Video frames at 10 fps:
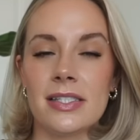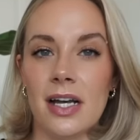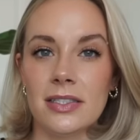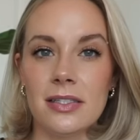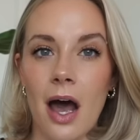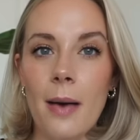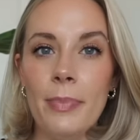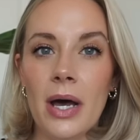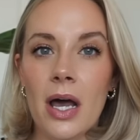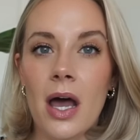suds
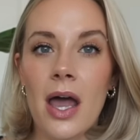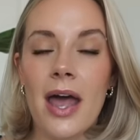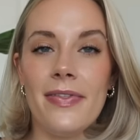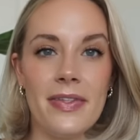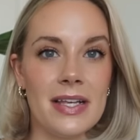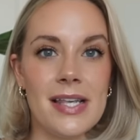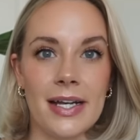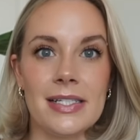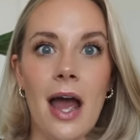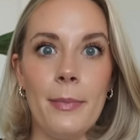up, and then the
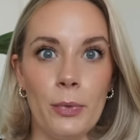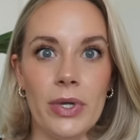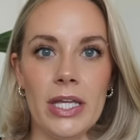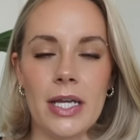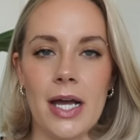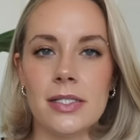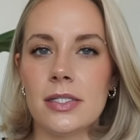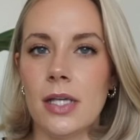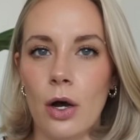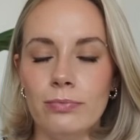second time it really does.
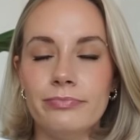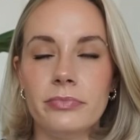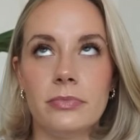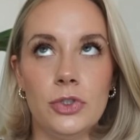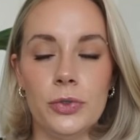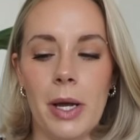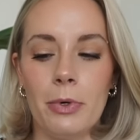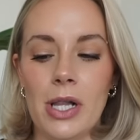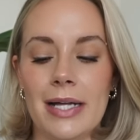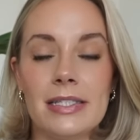So do a double
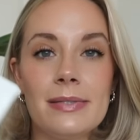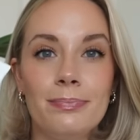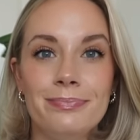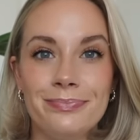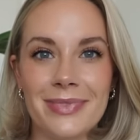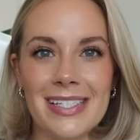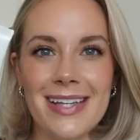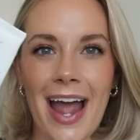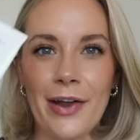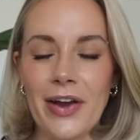cleanse this
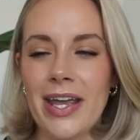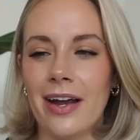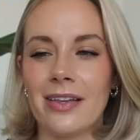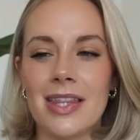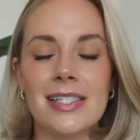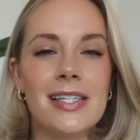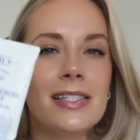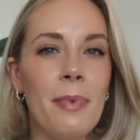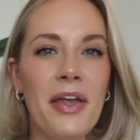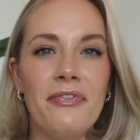guy right here. This
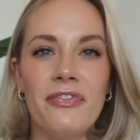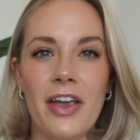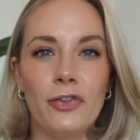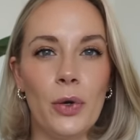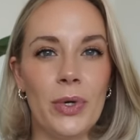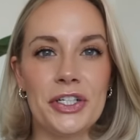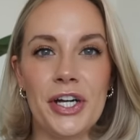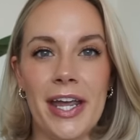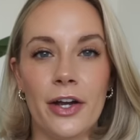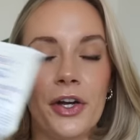is my favorite winter
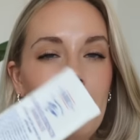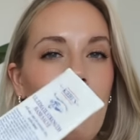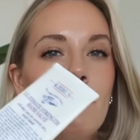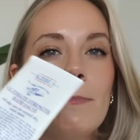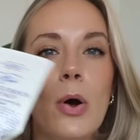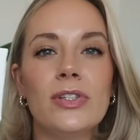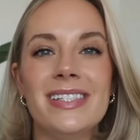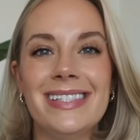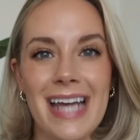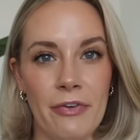hand cream. I'm
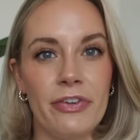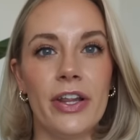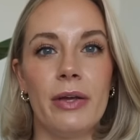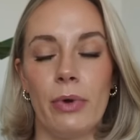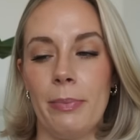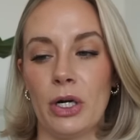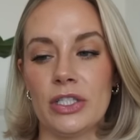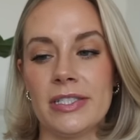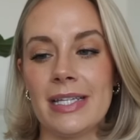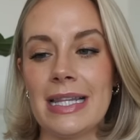most definitely
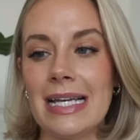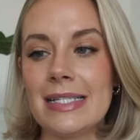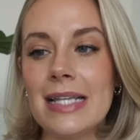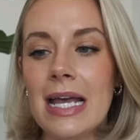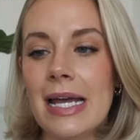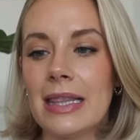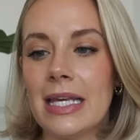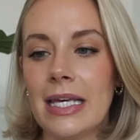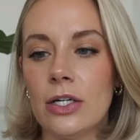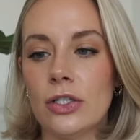repurchasing this, the
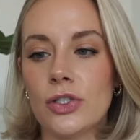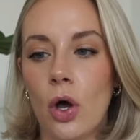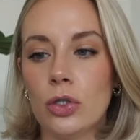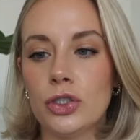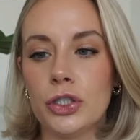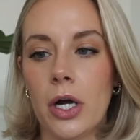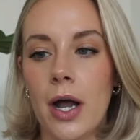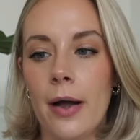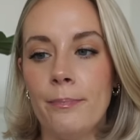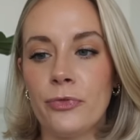Kiehl's
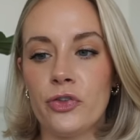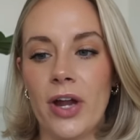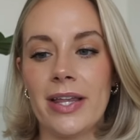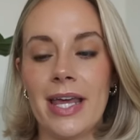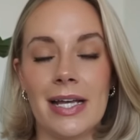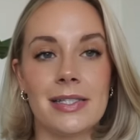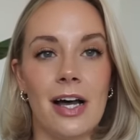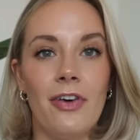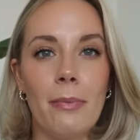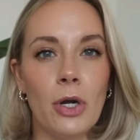Ultra Strength Hand
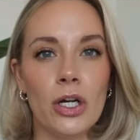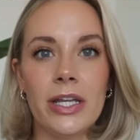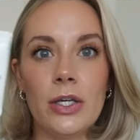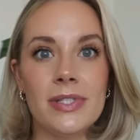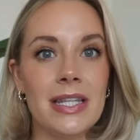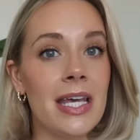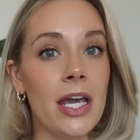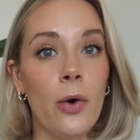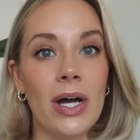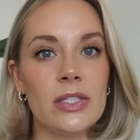Salve. I'm currently using the
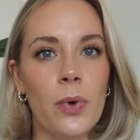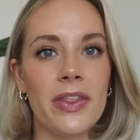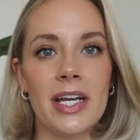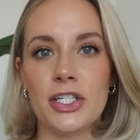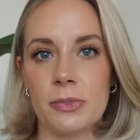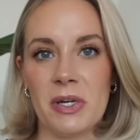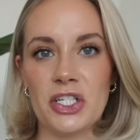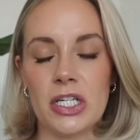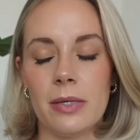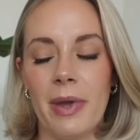EOS one that I just
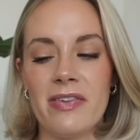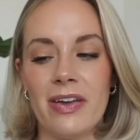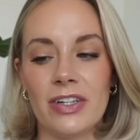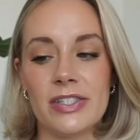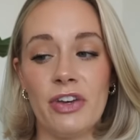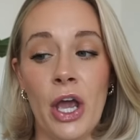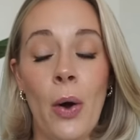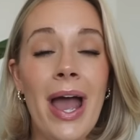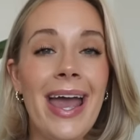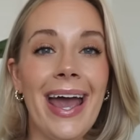mentioned in my favorites
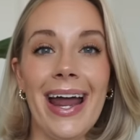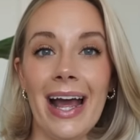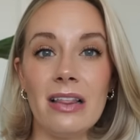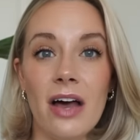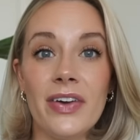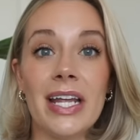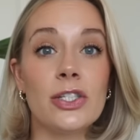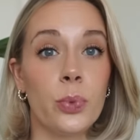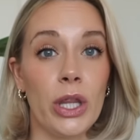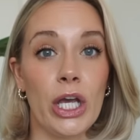video, and I love it.
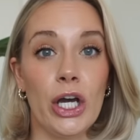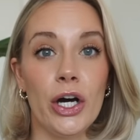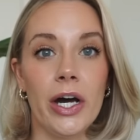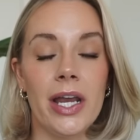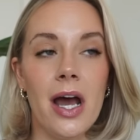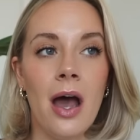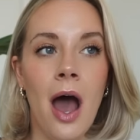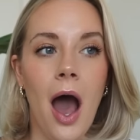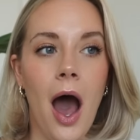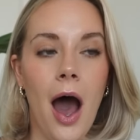It's really good.
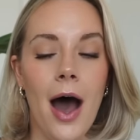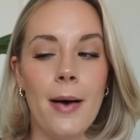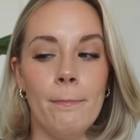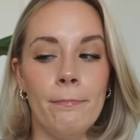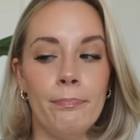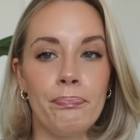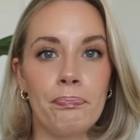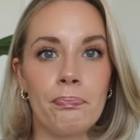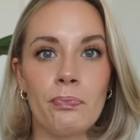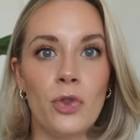Um,
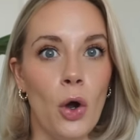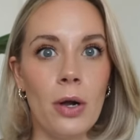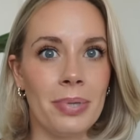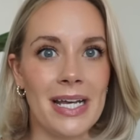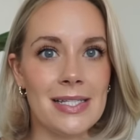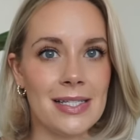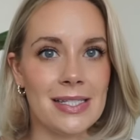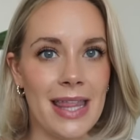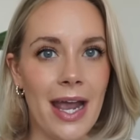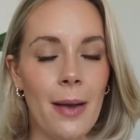no complaints, it's
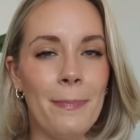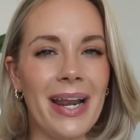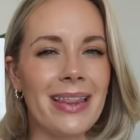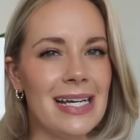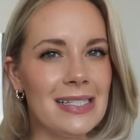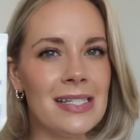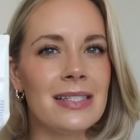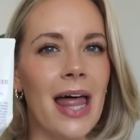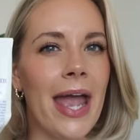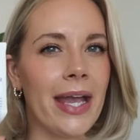thick, but this is
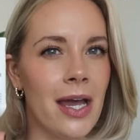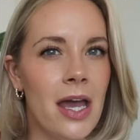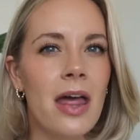like